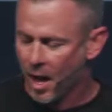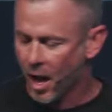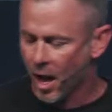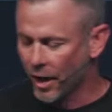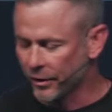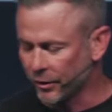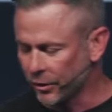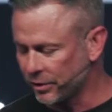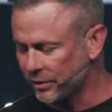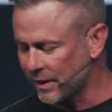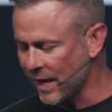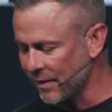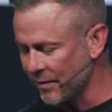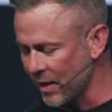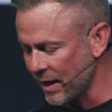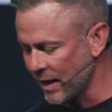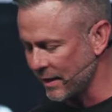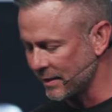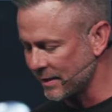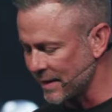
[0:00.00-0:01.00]
understand
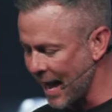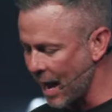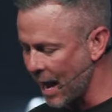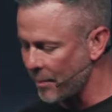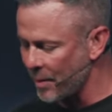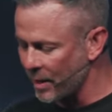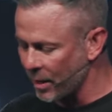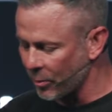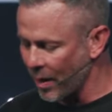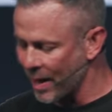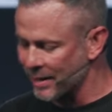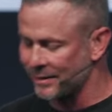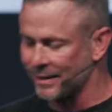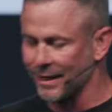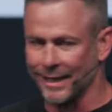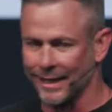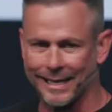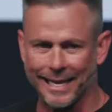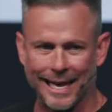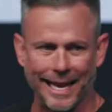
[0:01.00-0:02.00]
that he's now been
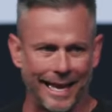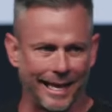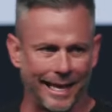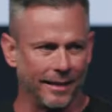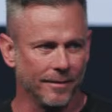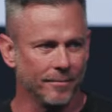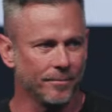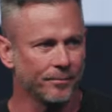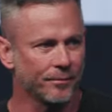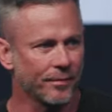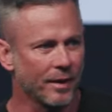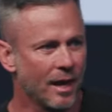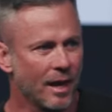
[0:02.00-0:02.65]
arrested again,